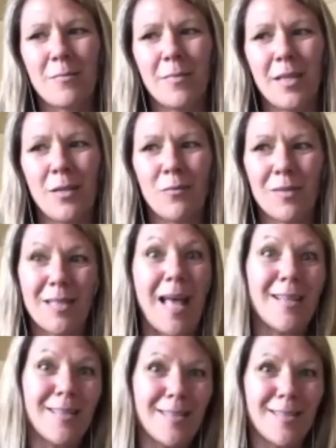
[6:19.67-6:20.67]
he was
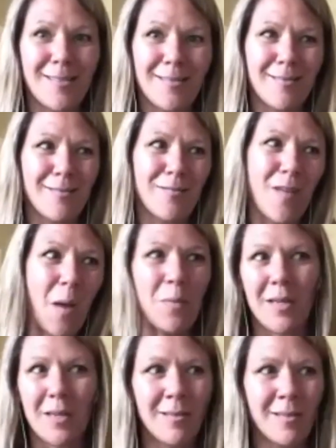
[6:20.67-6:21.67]
less
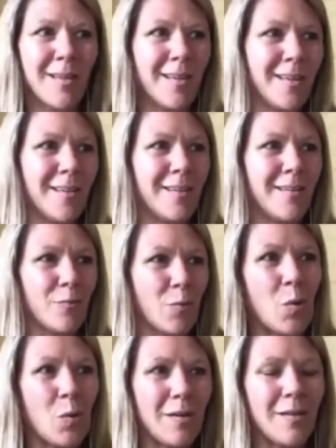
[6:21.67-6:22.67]
feminine in
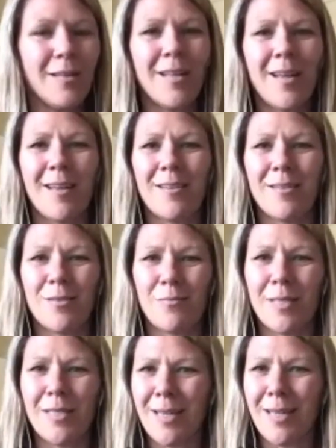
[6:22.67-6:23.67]
role and
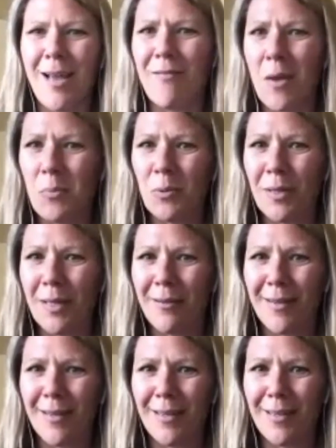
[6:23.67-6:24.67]
we didn't have that
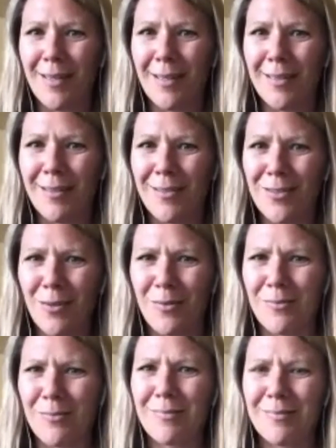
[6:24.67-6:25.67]
polarity either. So